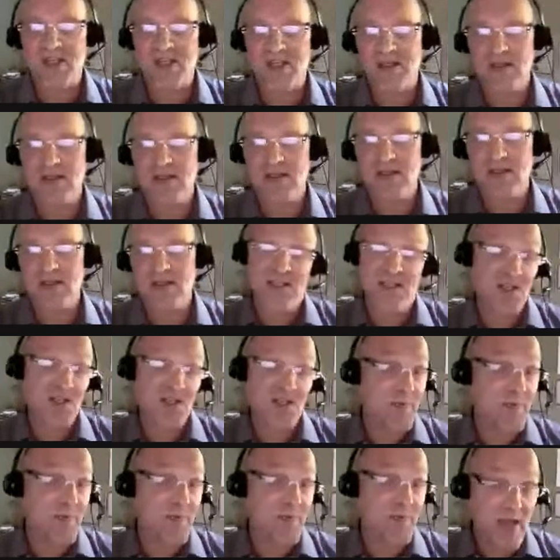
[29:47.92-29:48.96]
and this could be
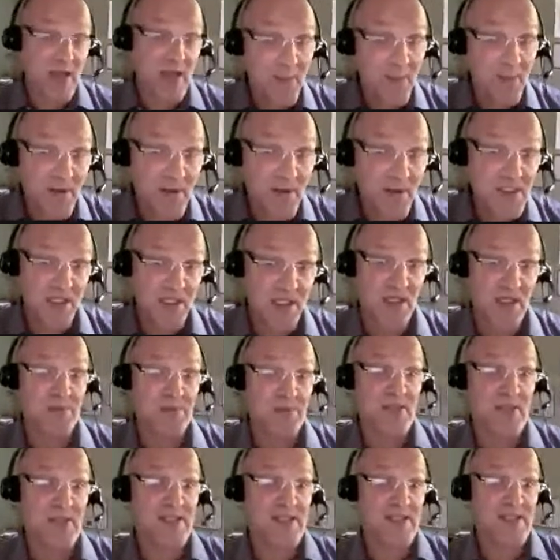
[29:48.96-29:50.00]
numbers, it could be
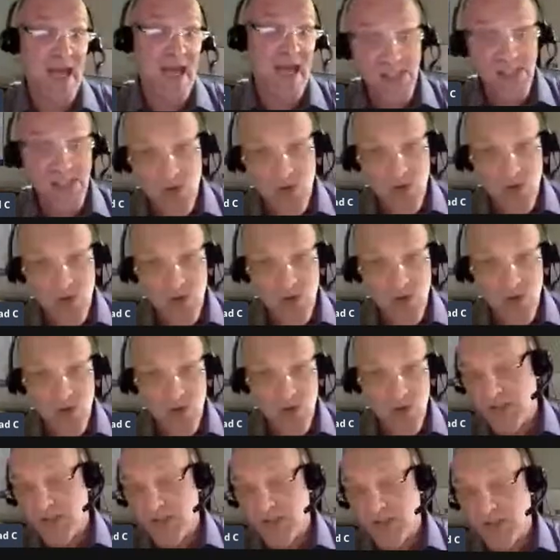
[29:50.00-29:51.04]
test scores,
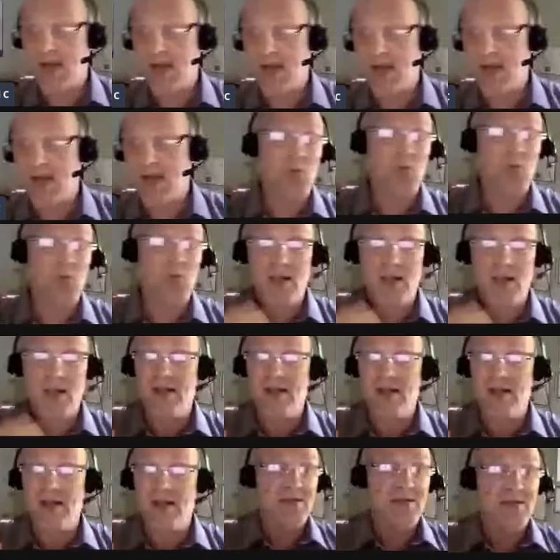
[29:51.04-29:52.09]
whatever
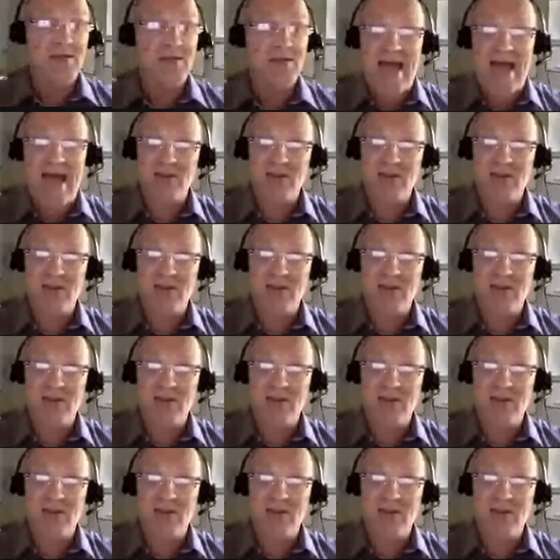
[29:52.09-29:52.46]
data you